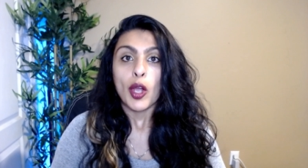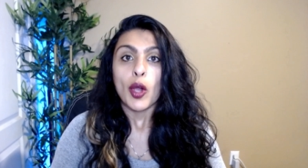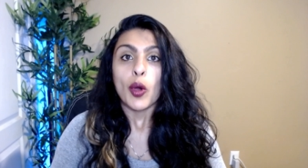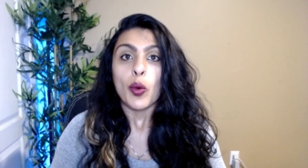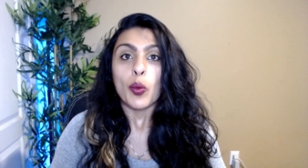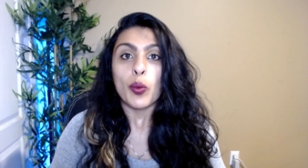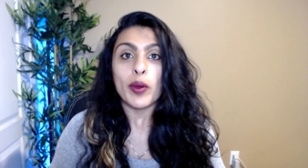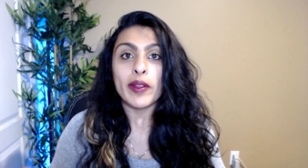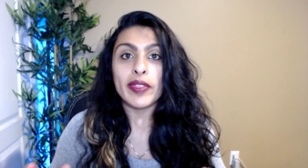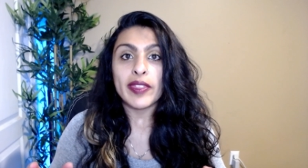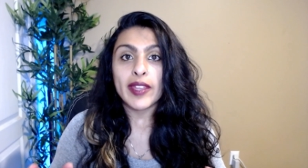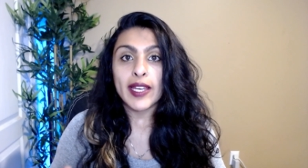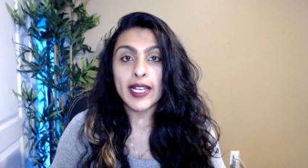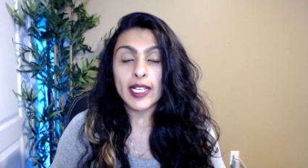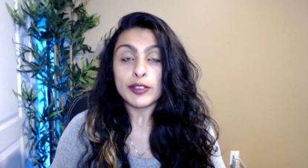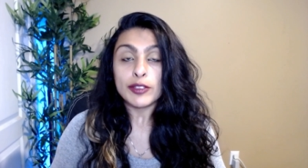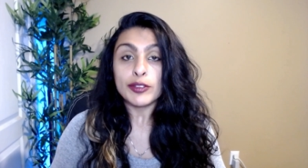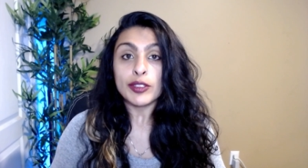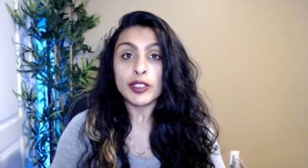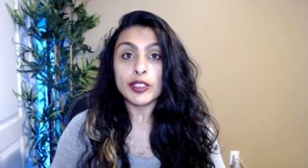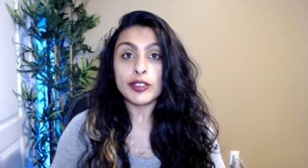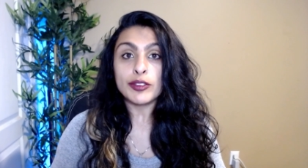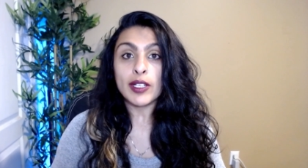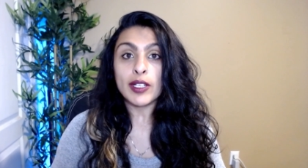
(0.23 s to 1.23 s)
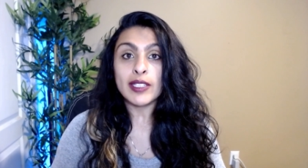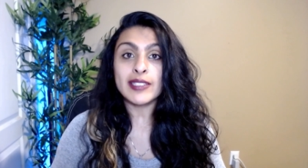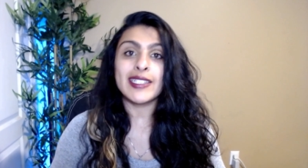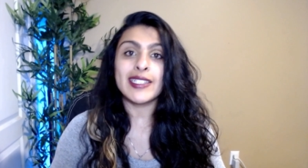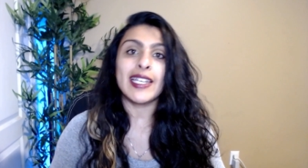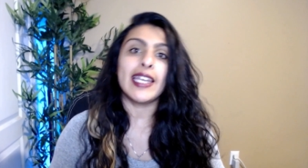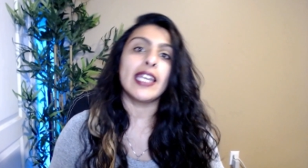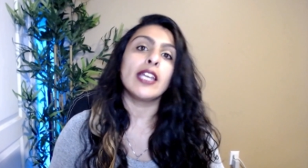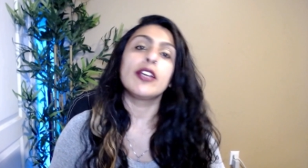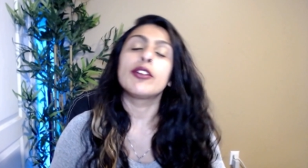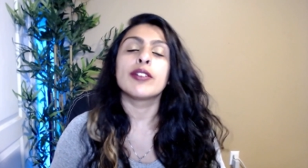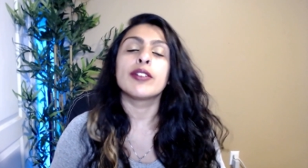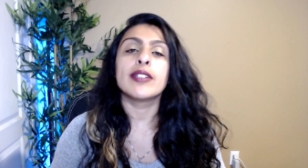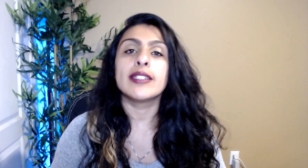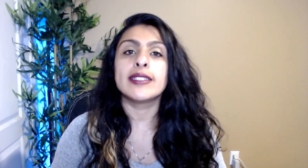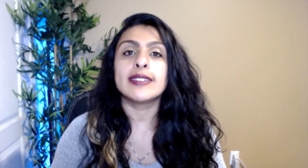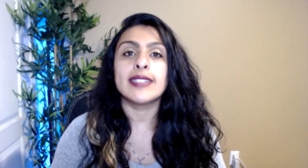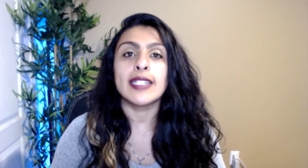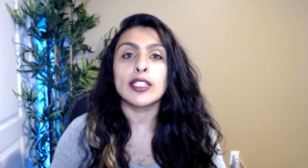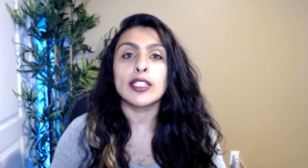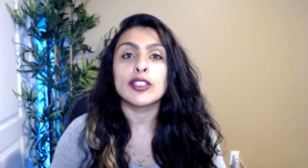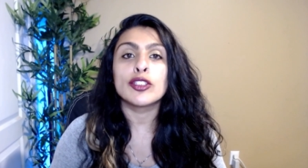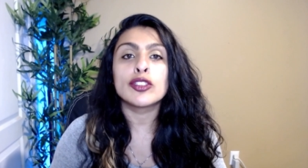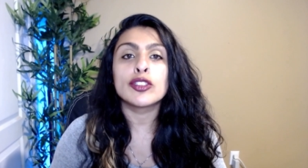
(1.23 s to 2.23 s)
With interest rates
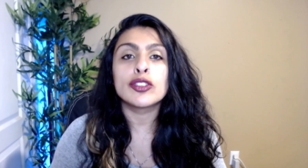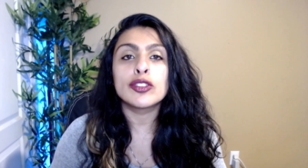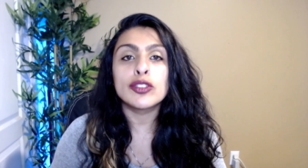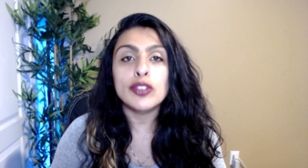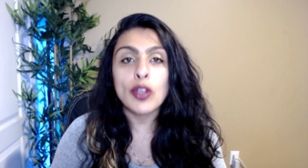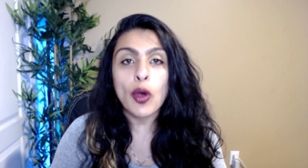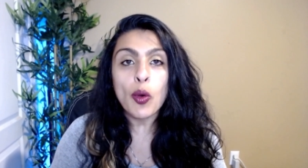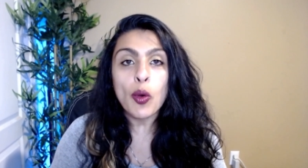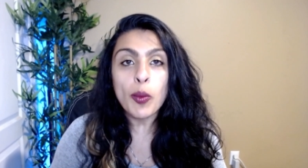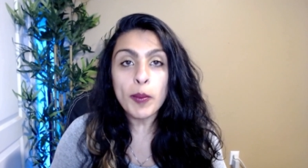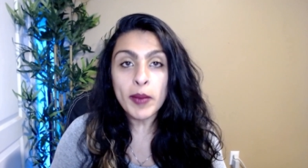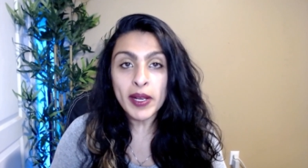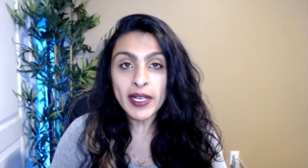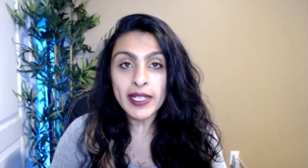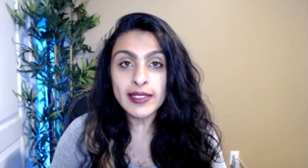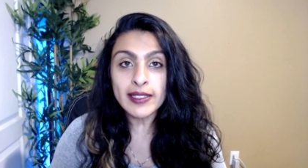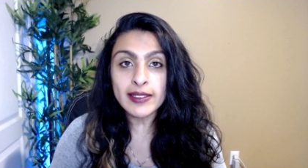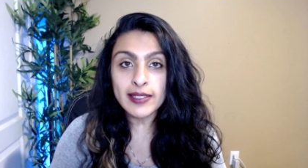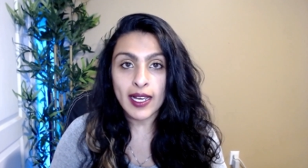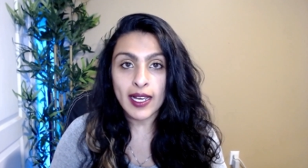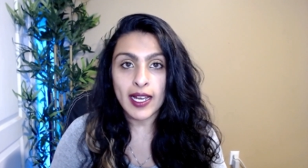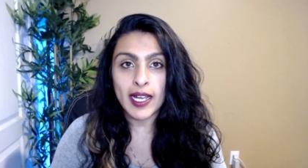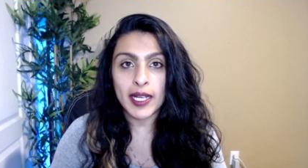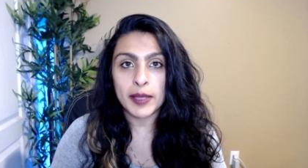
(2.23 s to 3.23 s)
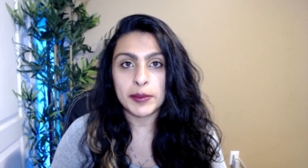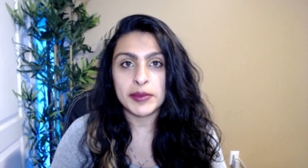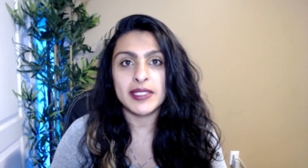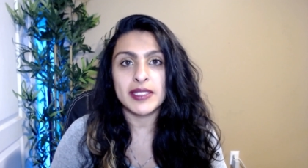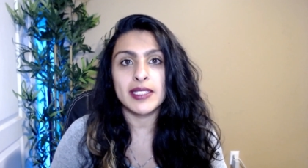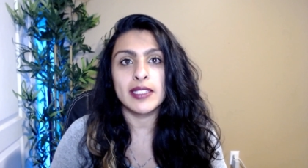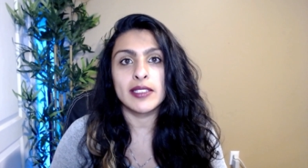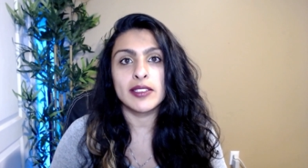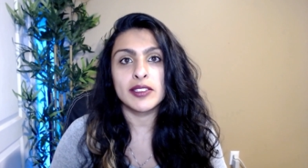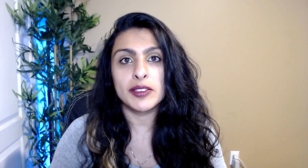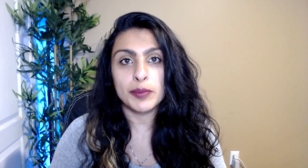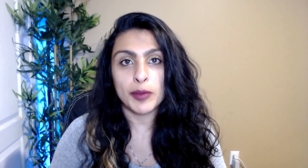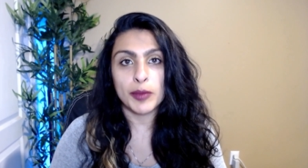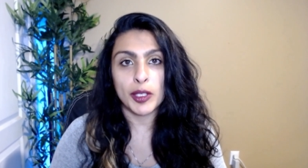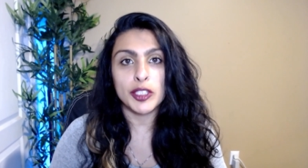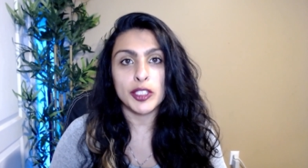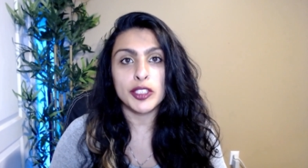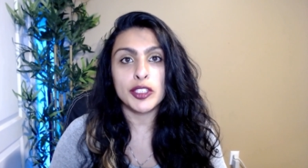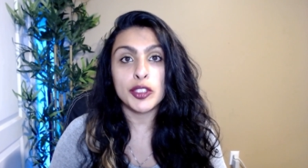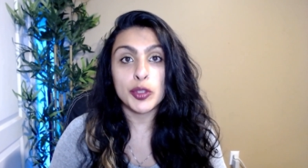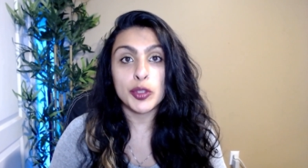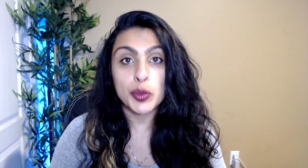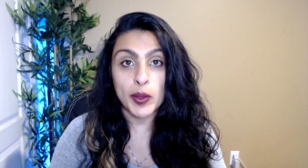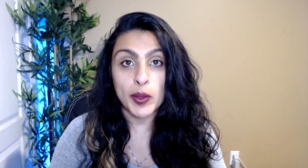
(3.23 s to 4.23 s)
increasing so many times since
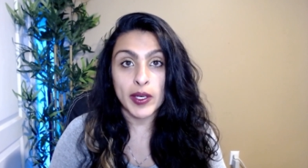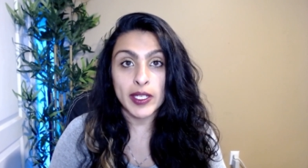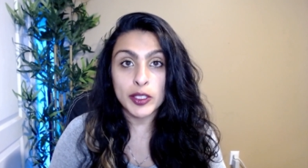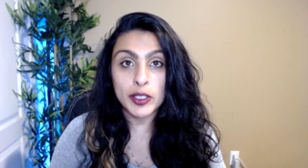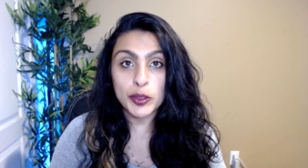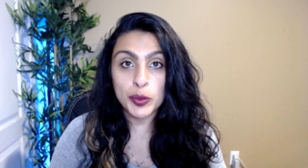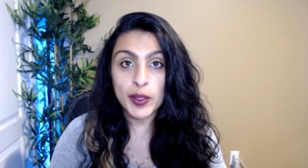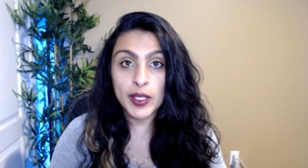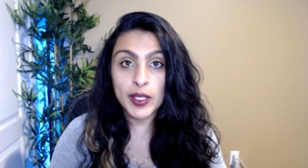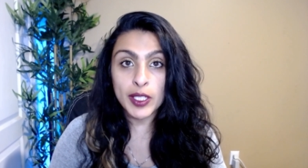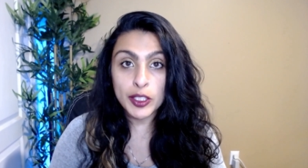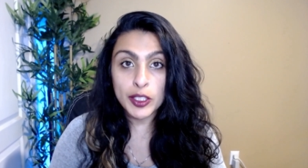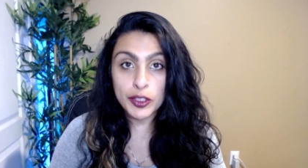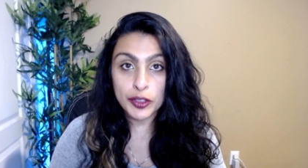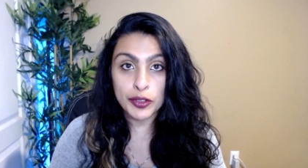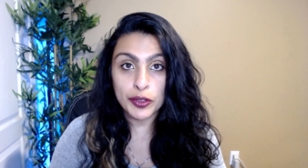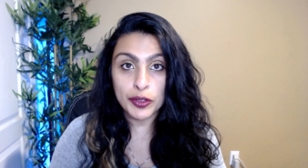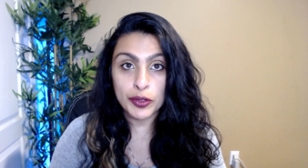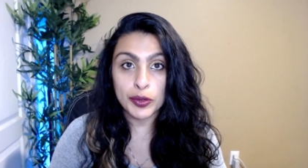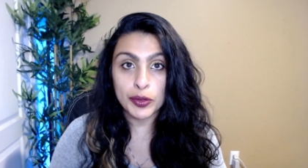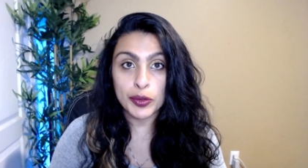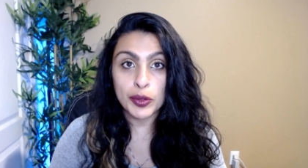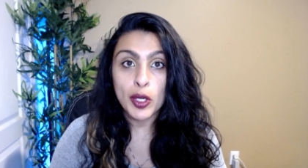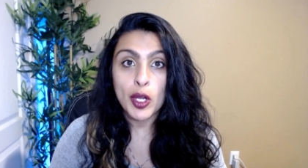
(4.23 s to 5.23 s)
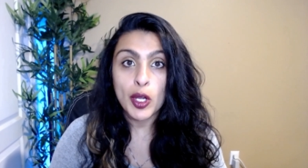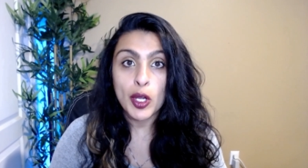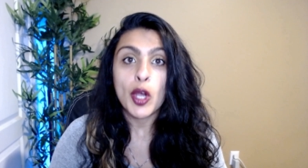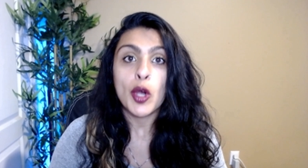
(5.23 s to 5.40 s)
March twenty twenty-two,